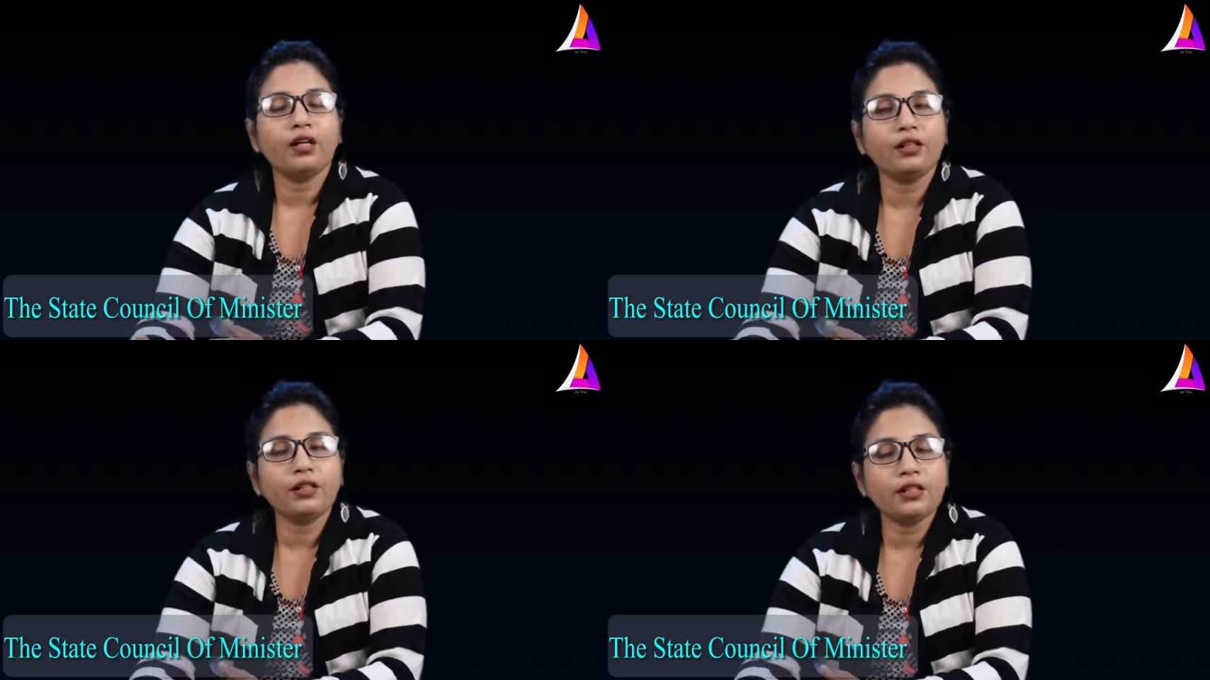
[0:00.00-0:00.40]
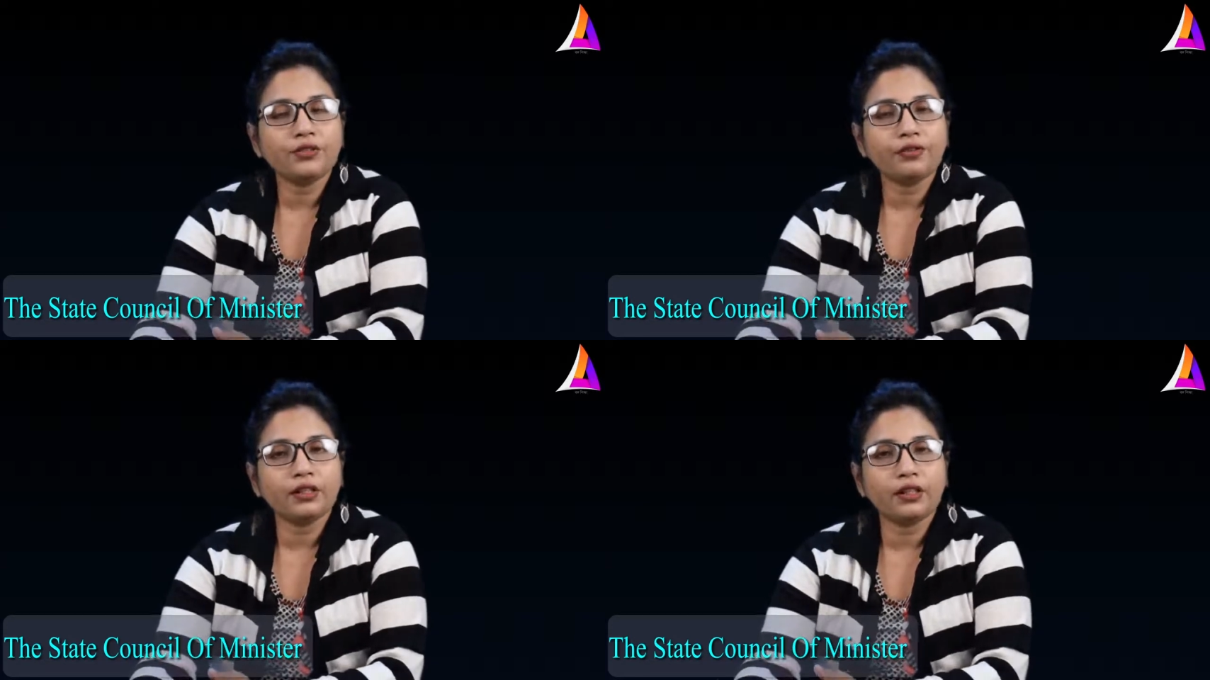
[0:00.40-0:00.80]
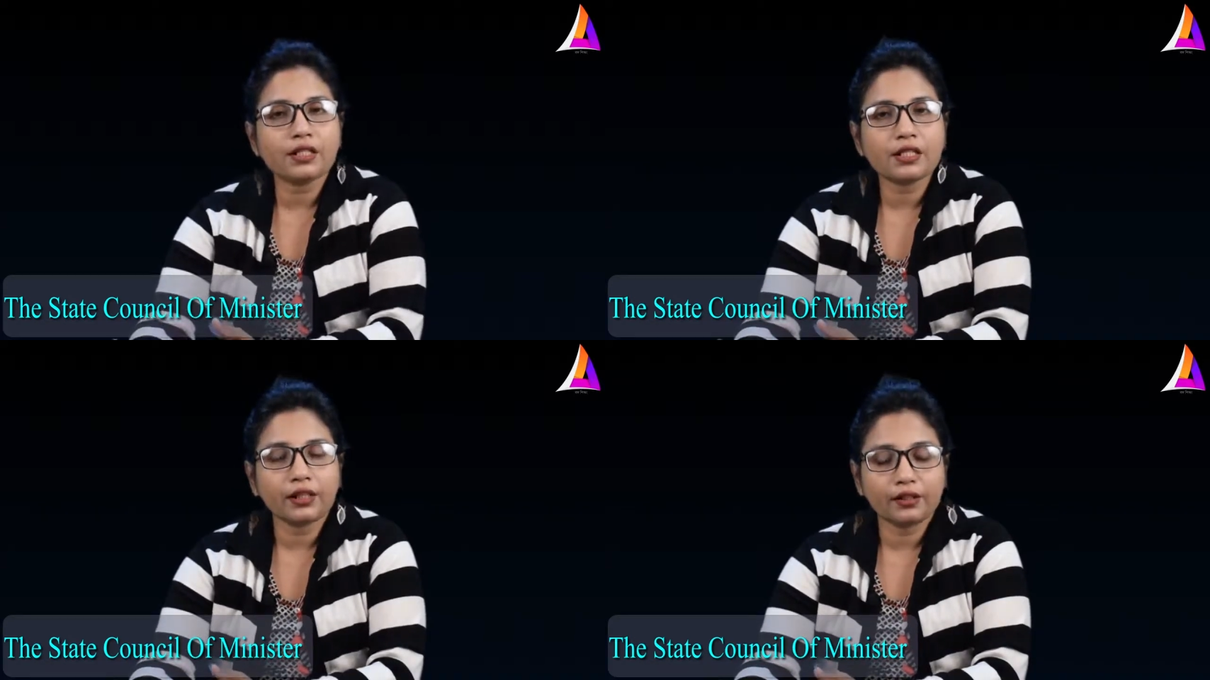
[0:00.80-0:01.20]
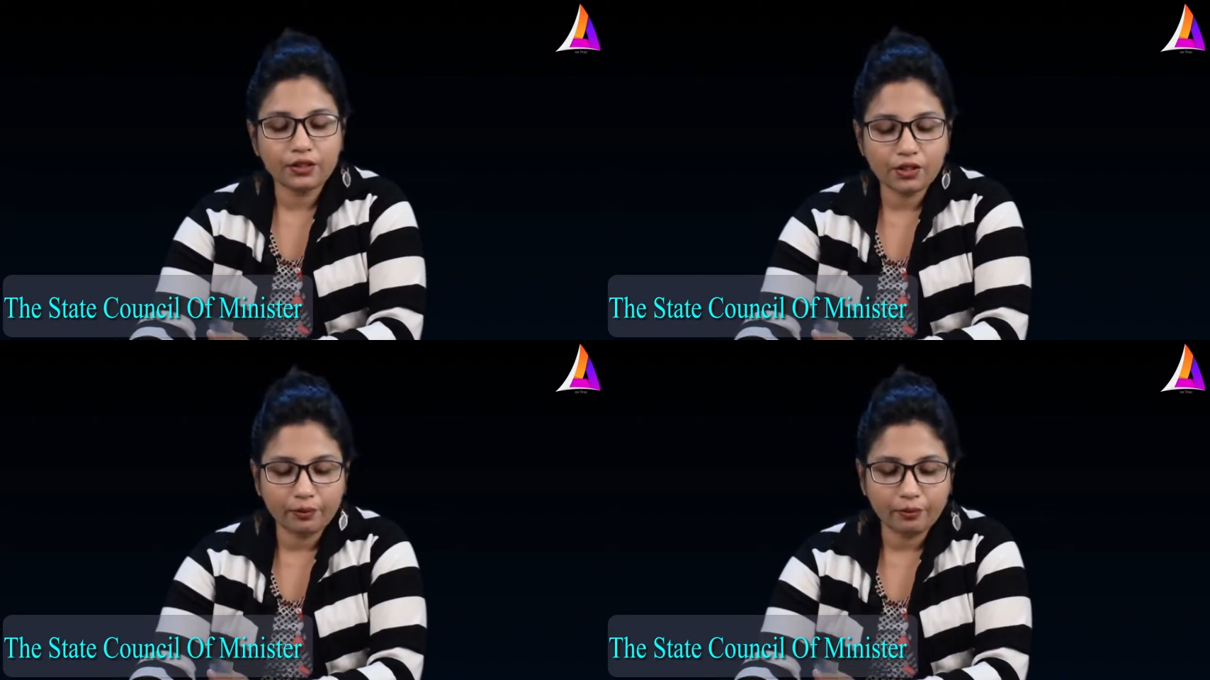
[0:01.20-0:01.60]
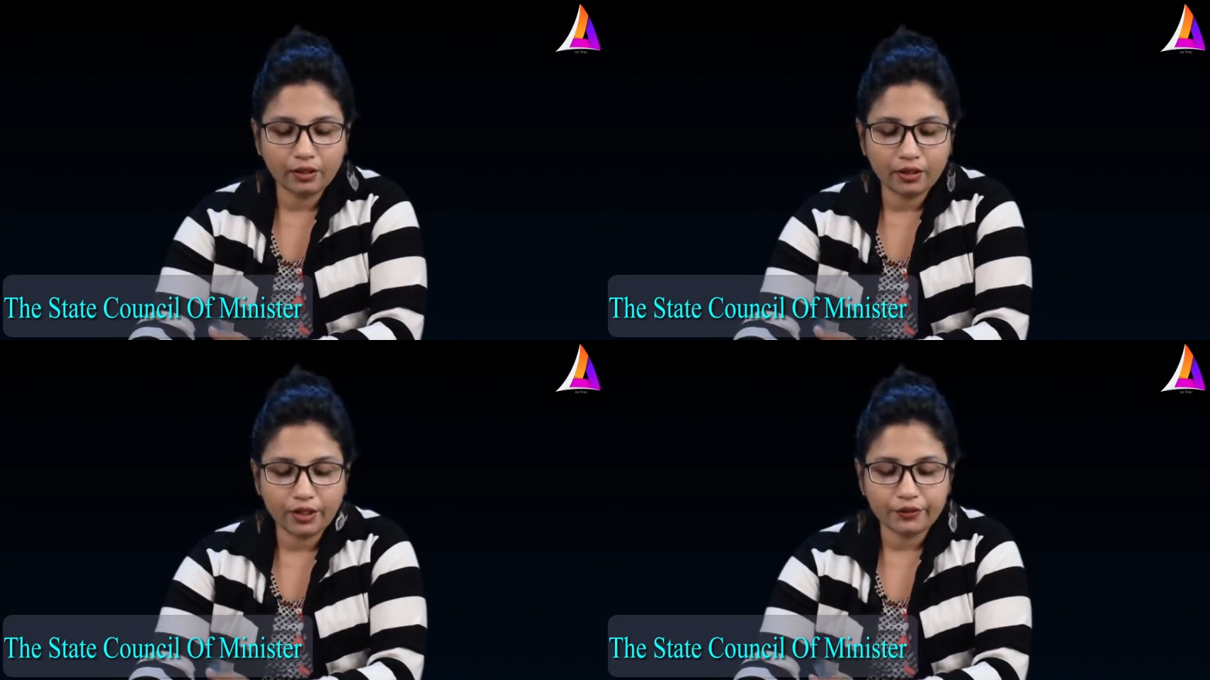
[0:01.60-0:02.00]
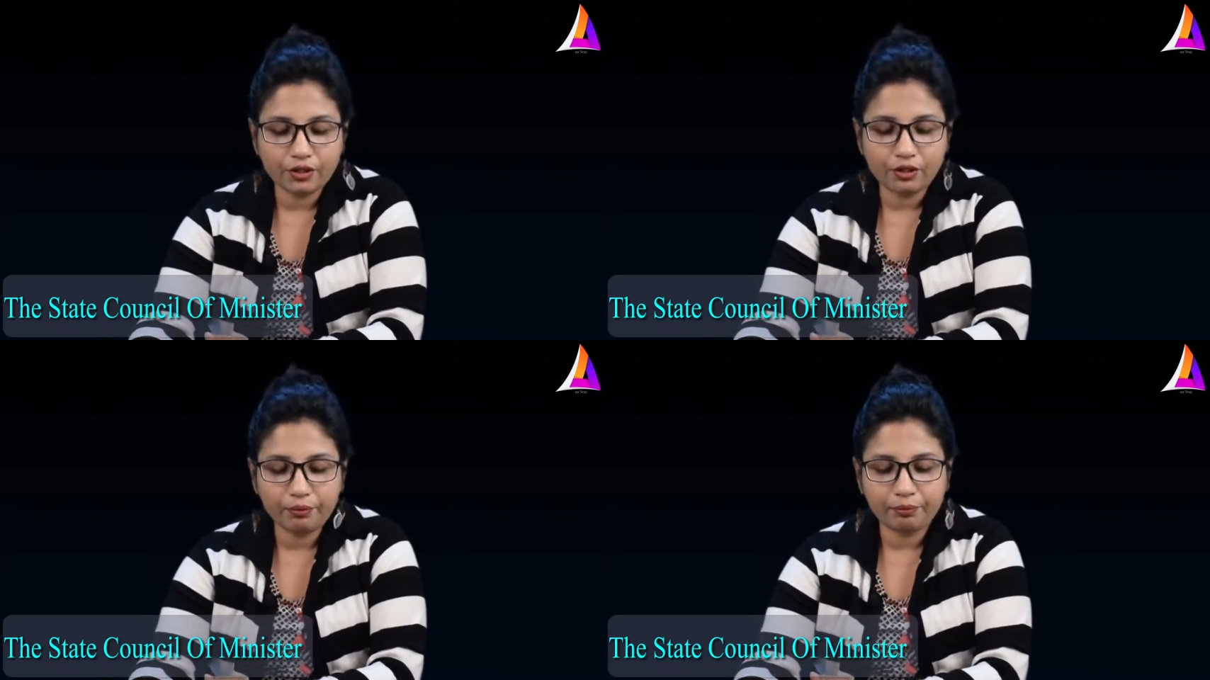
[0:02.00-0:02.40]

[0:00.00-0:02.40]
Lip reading: deals with the status of the Council of